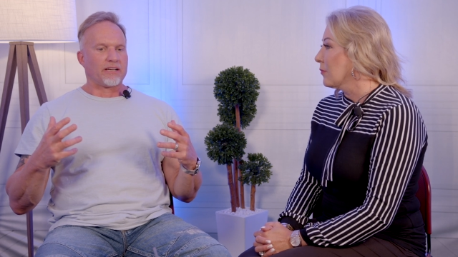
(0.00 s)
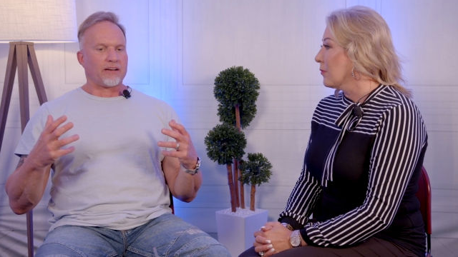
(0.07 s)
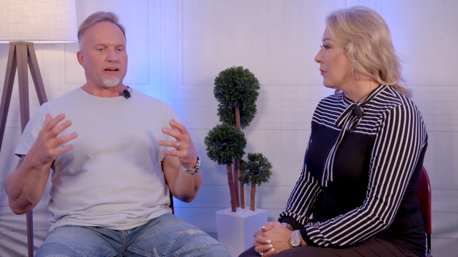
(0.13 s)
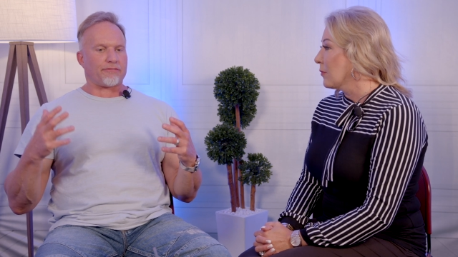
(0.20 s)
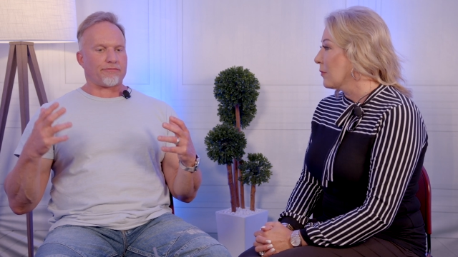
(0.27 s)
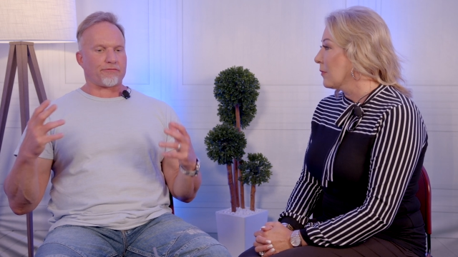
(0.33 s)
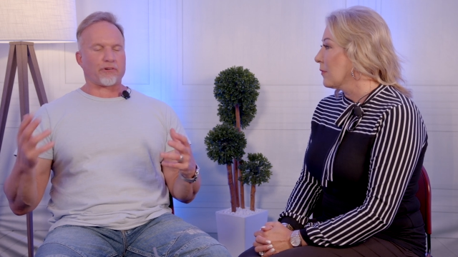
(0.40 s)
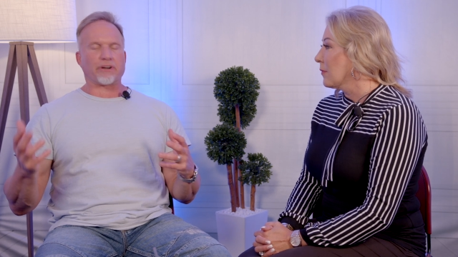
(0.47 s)
Speaker 1: a
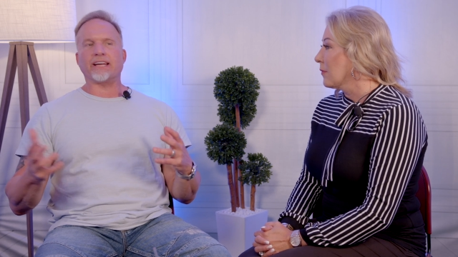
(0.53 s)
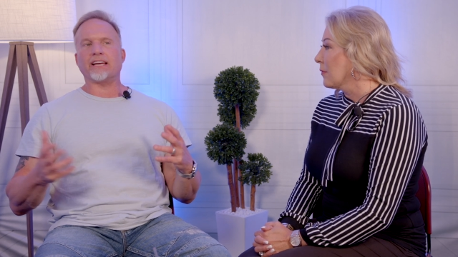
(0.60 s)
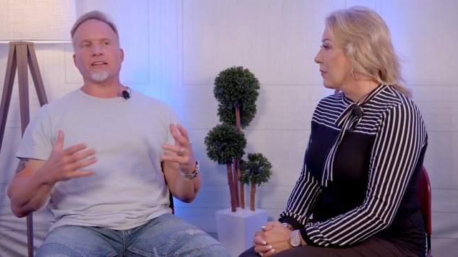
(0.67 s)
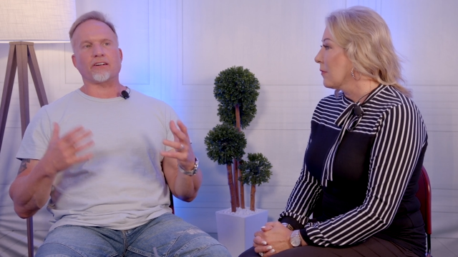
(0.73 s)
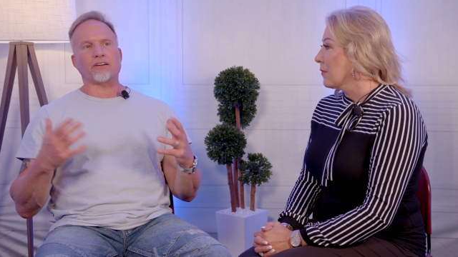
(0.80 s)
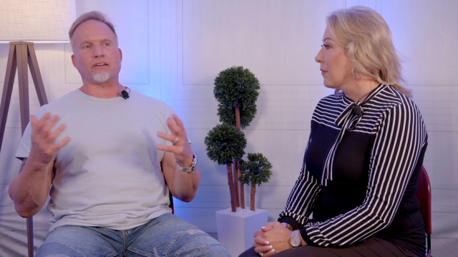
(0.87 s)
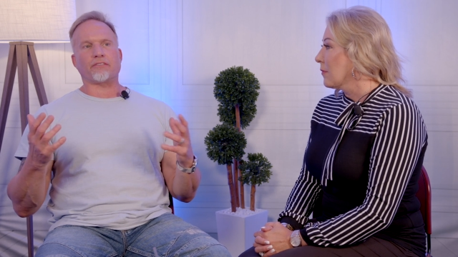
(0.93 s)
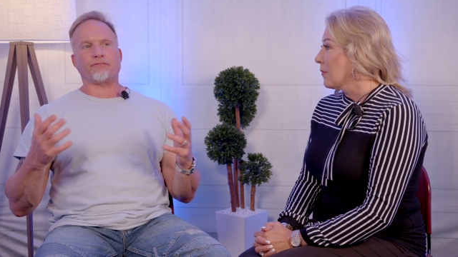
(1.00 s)
friend
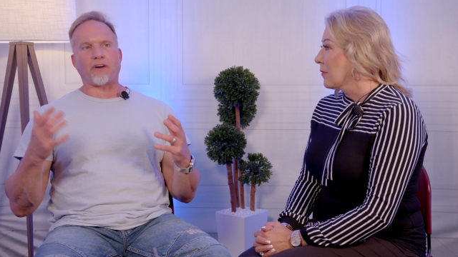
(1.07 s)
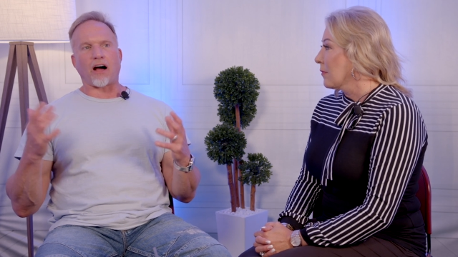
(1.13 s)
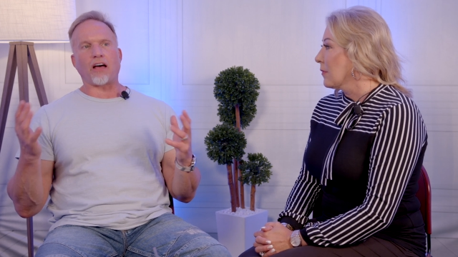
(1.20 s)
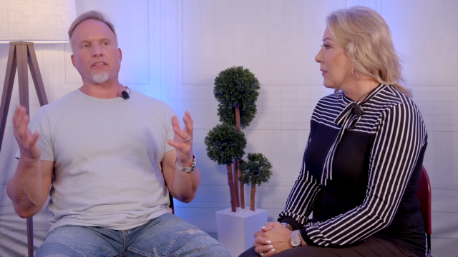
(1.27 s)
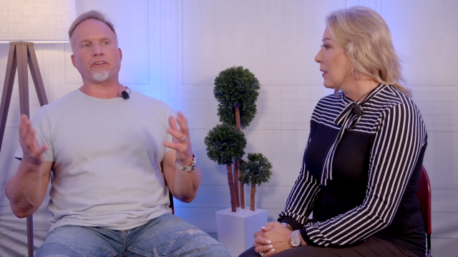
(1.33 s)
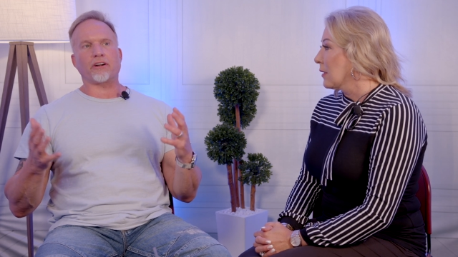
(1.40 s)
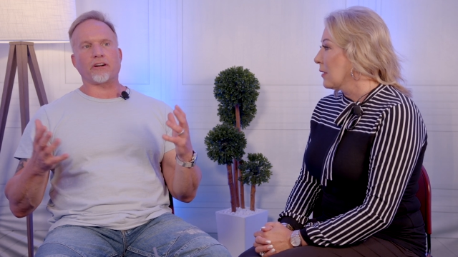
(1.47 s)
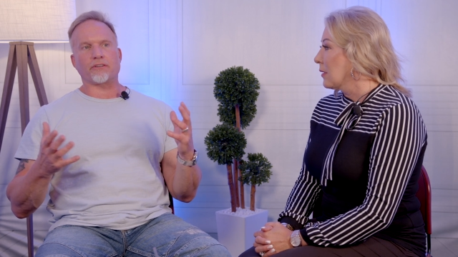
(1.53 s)
or a
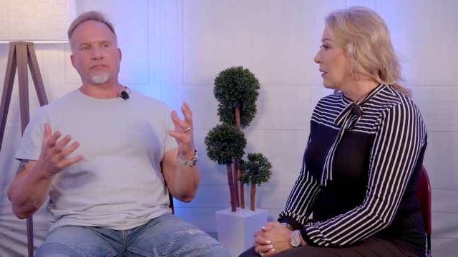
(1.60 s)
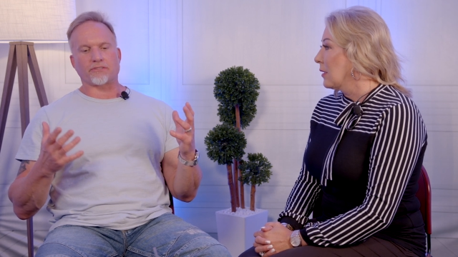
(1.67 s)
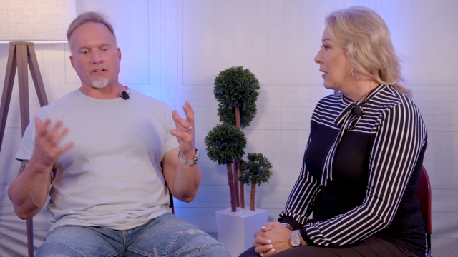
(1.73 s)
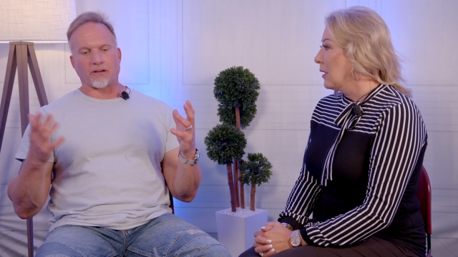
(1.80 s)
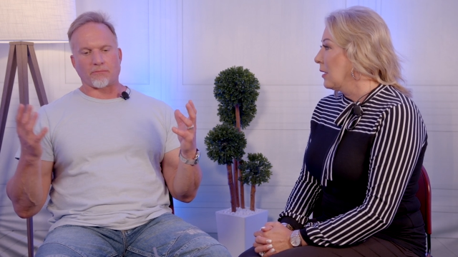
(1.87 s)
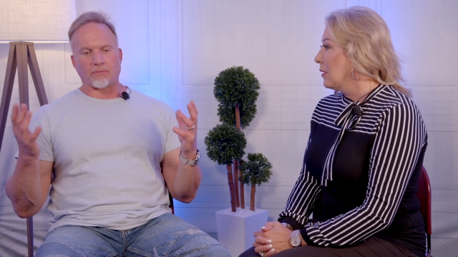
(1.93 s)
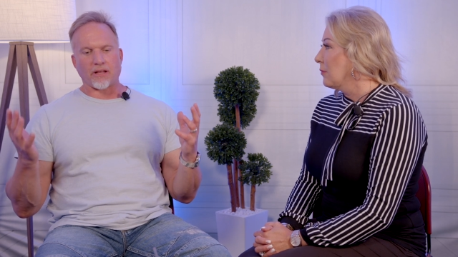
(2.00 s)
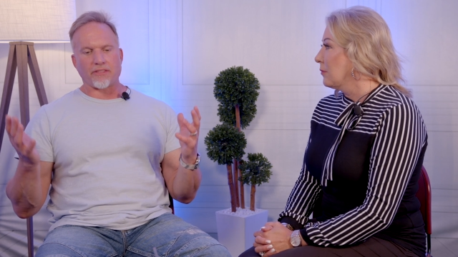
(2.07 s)
father or
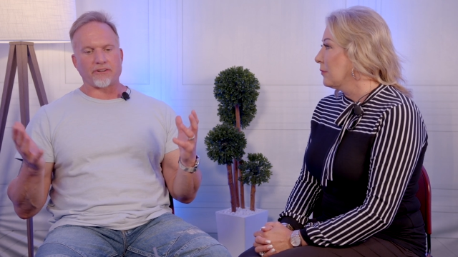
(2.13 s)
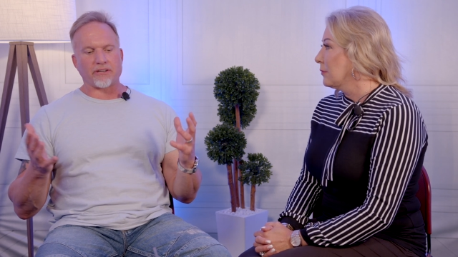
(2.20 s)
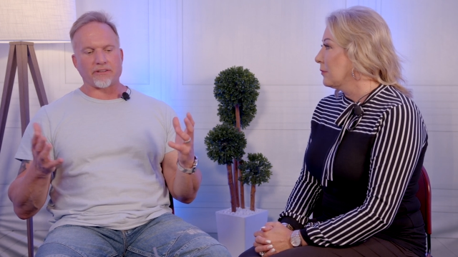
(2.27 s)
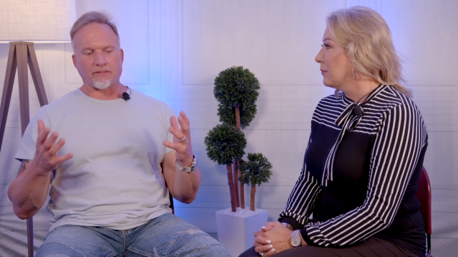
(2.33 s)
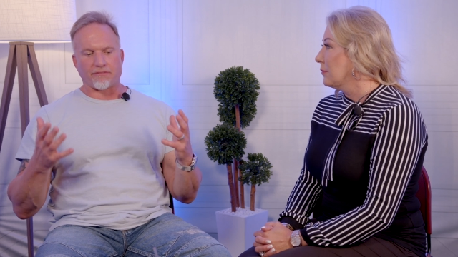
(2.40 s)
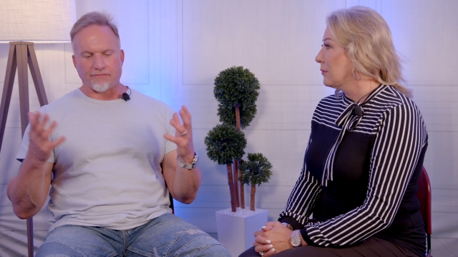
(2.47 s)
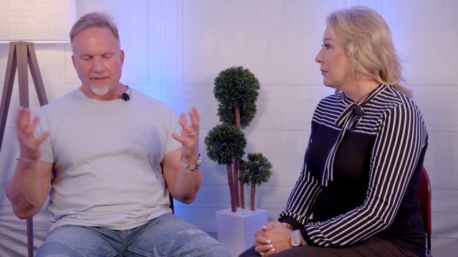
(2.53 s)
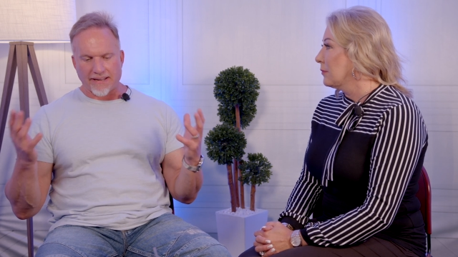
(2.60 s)
a mother in
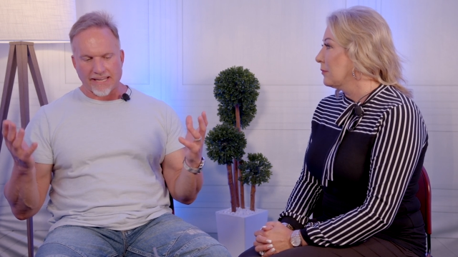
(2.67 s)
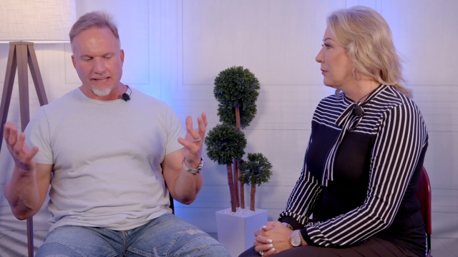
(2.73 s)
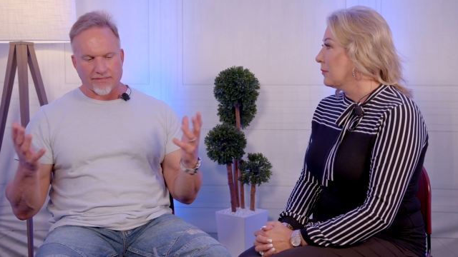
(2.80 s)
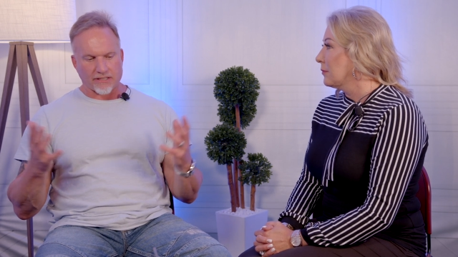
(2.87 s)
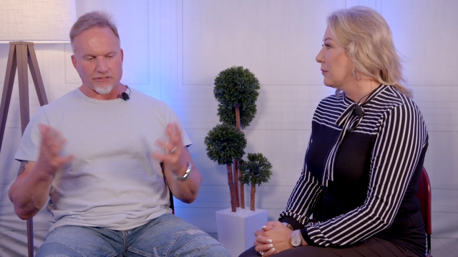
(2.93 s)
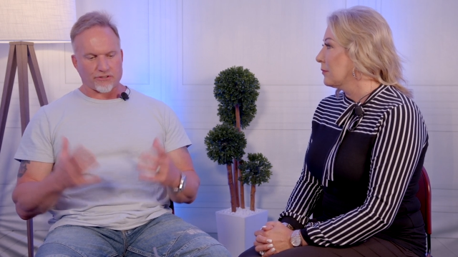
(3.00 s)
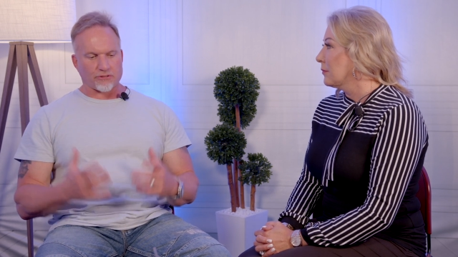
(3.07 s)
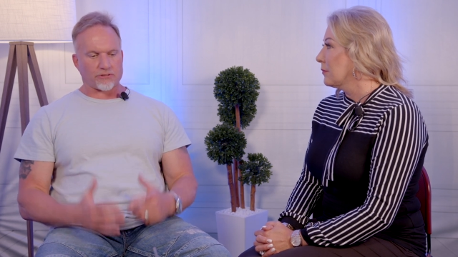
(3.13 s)
the faith
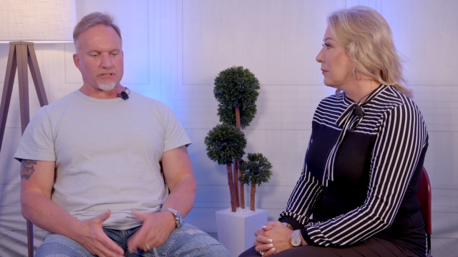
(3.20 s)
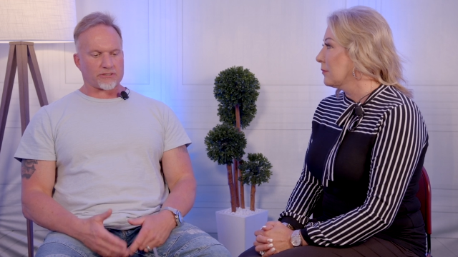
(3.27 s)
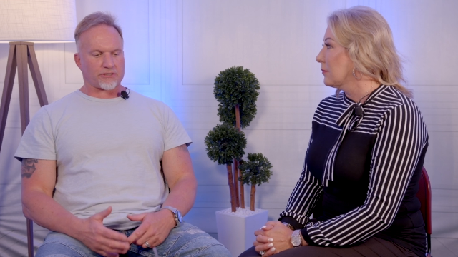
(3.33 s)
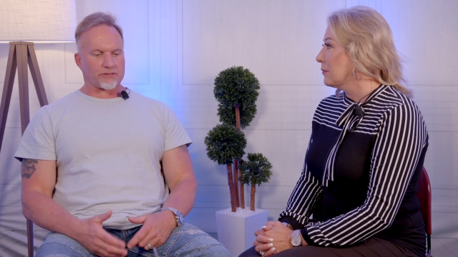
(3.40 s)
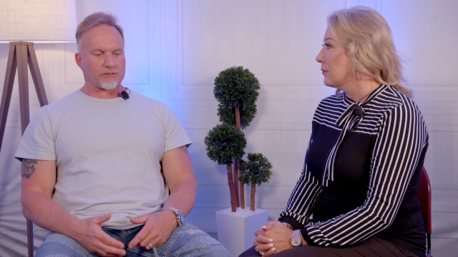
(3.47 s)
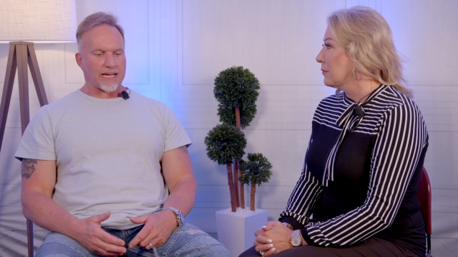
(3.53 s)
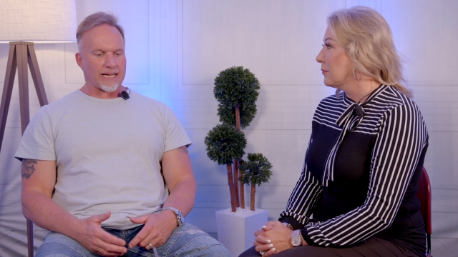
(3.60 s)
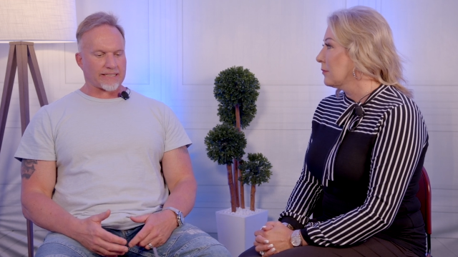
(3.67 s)
that you look
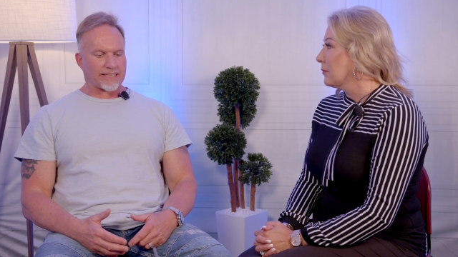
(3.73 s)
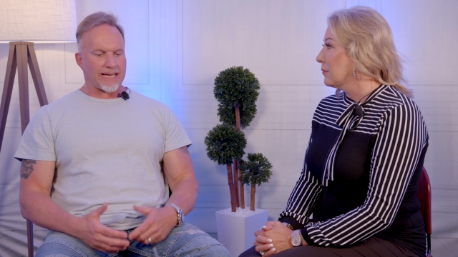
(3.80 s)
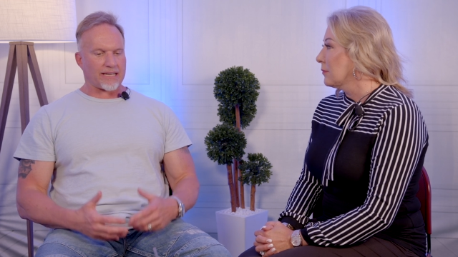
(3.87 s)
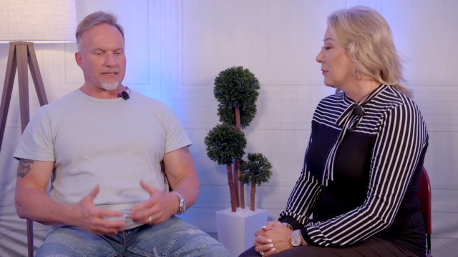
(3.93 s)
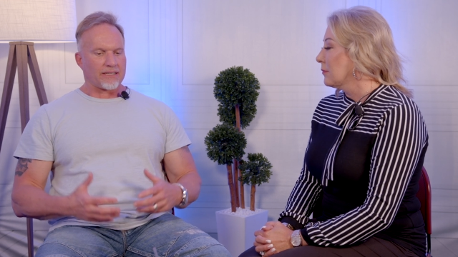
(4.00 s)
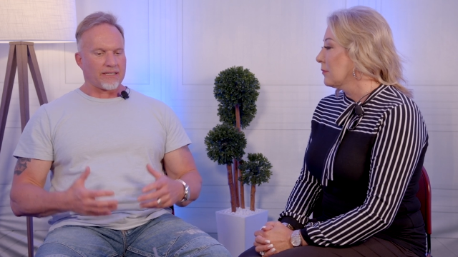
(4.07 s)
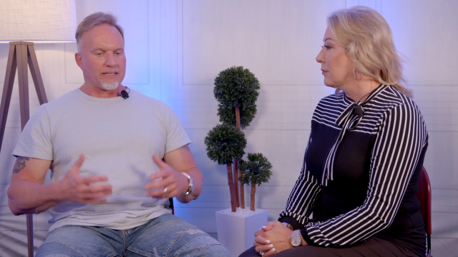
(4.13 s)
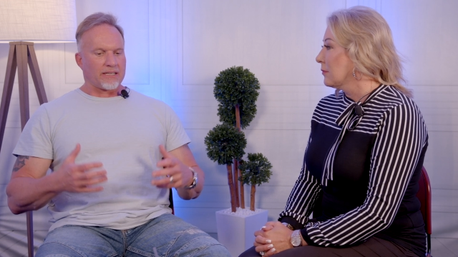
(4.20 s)
to like
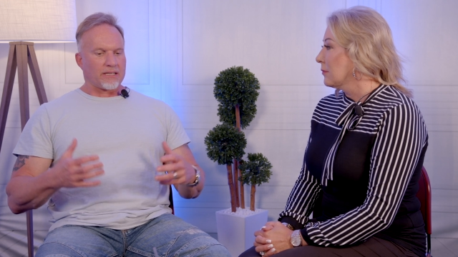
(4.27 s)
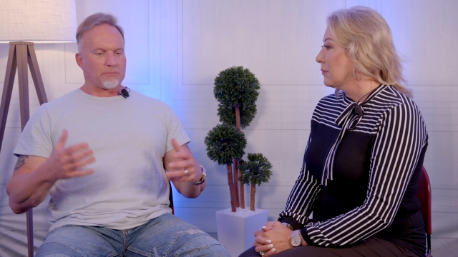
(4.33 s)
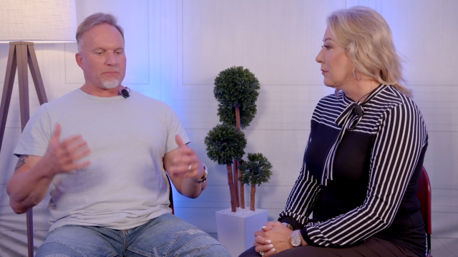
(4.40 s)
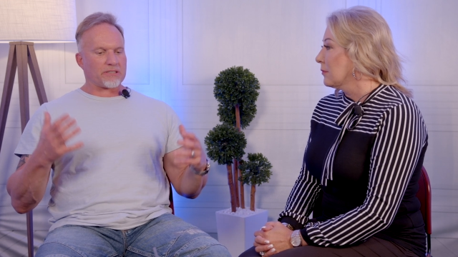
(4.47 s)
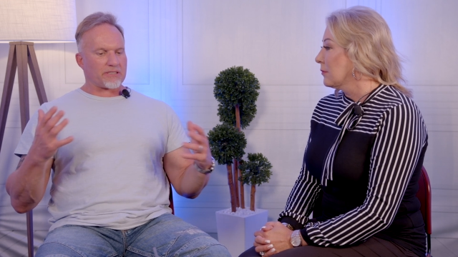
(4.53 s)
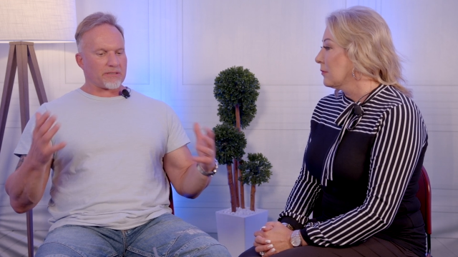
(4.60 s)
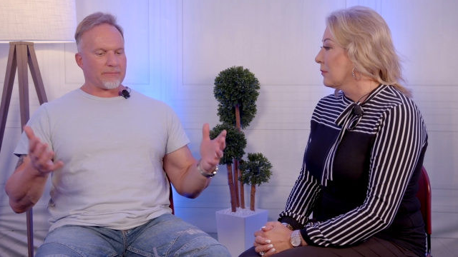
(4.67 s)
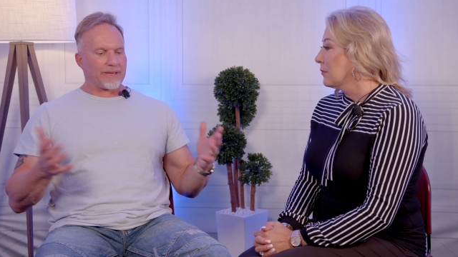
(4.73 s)
that. But to